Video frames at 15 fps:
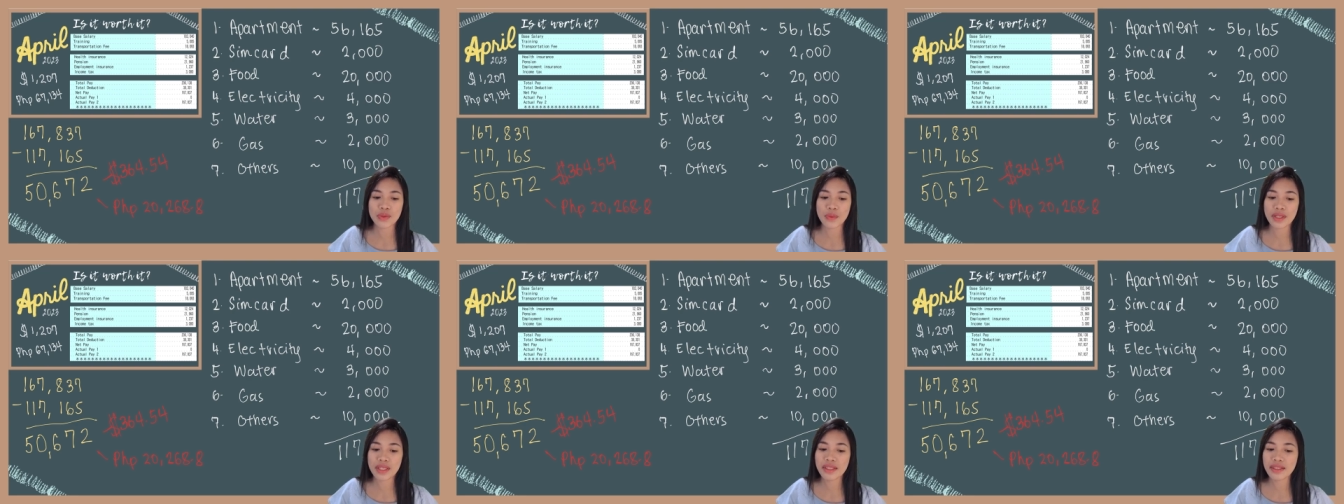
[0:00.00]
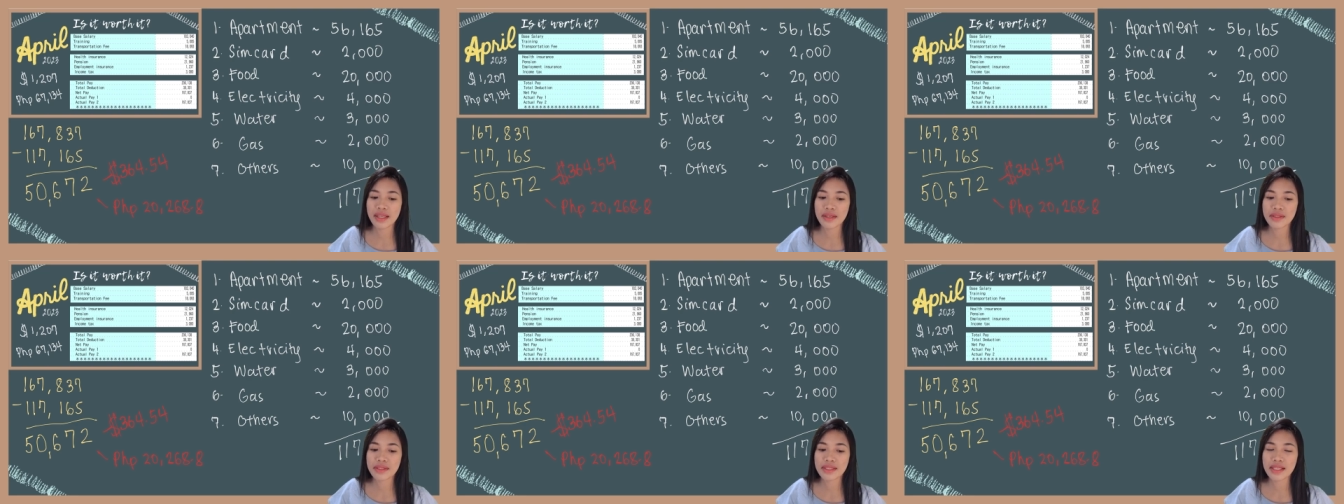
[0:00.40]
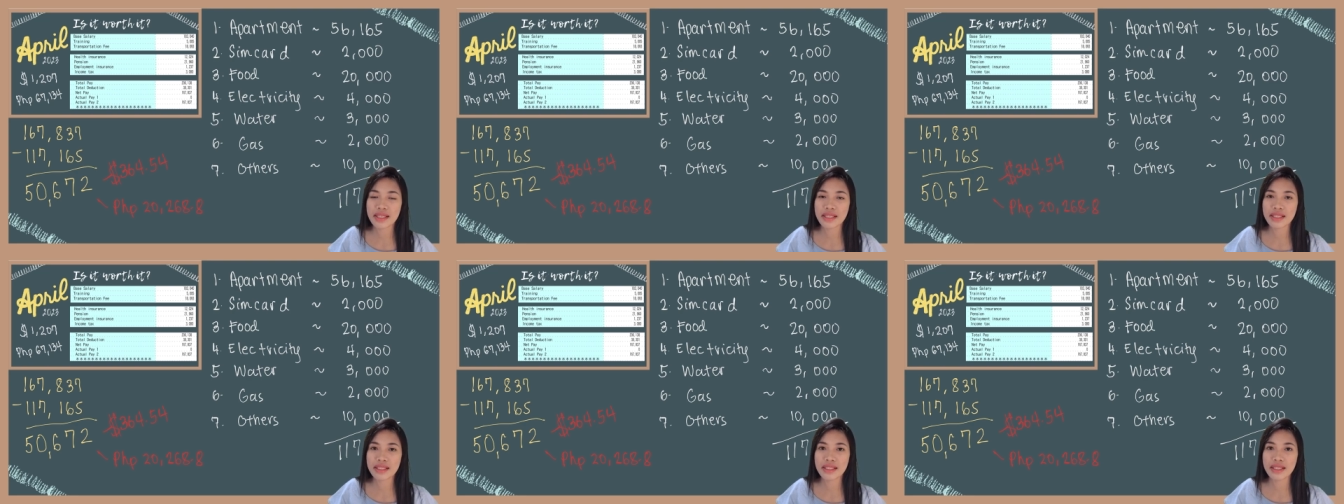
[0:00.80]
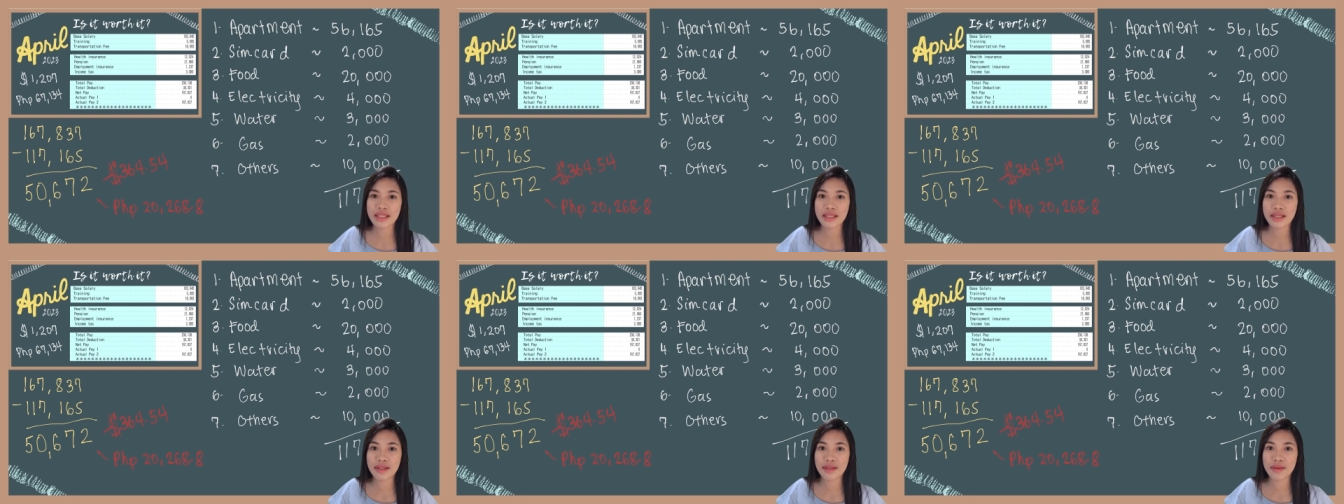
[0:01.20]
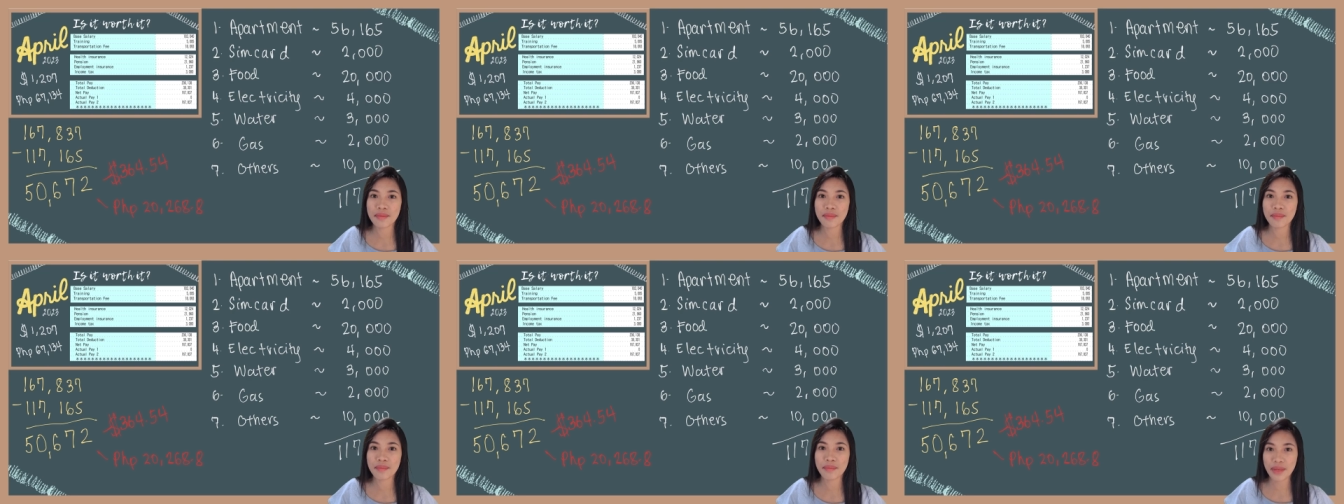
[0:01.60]
twenty thousand
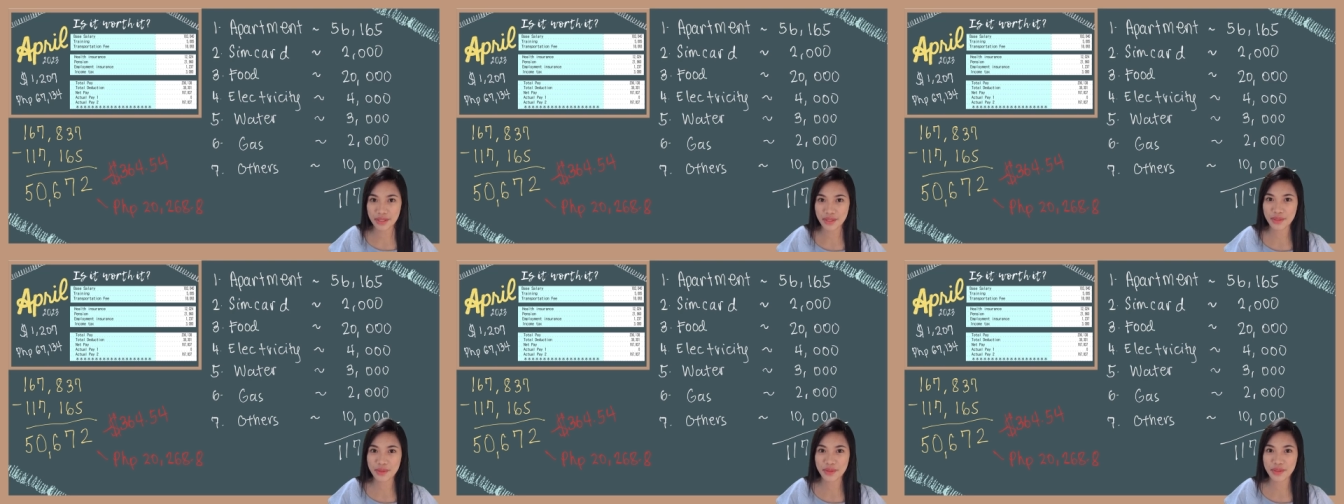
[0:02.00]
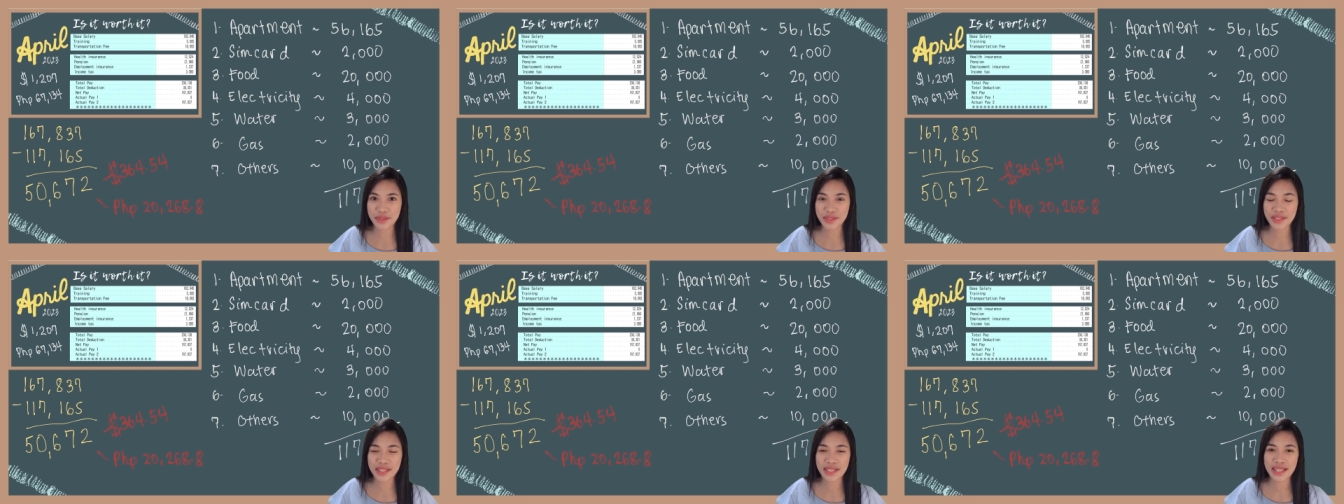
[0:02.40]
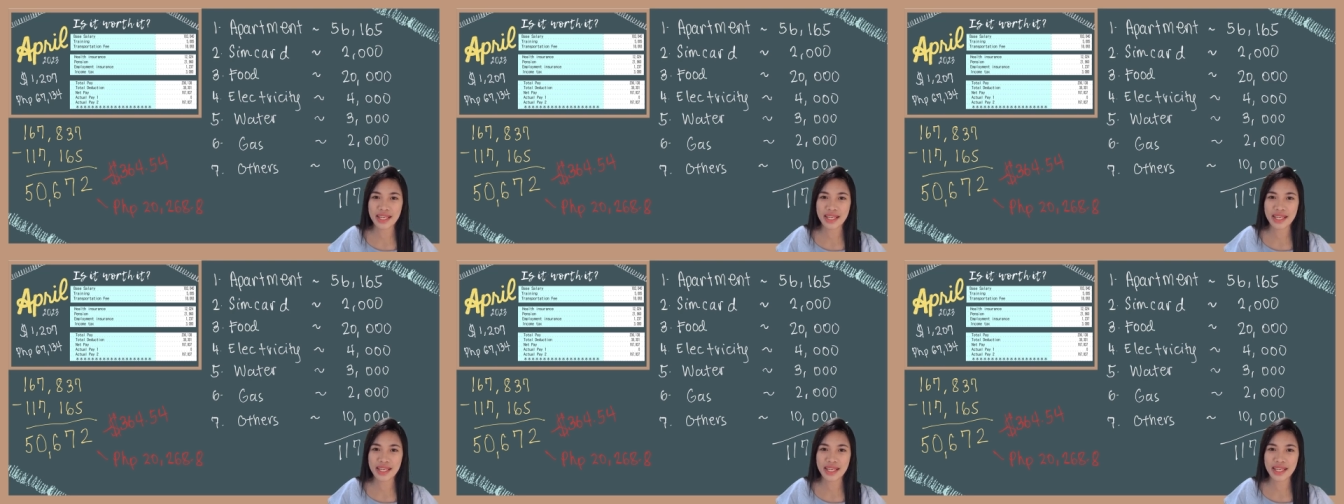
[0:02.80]
pesos.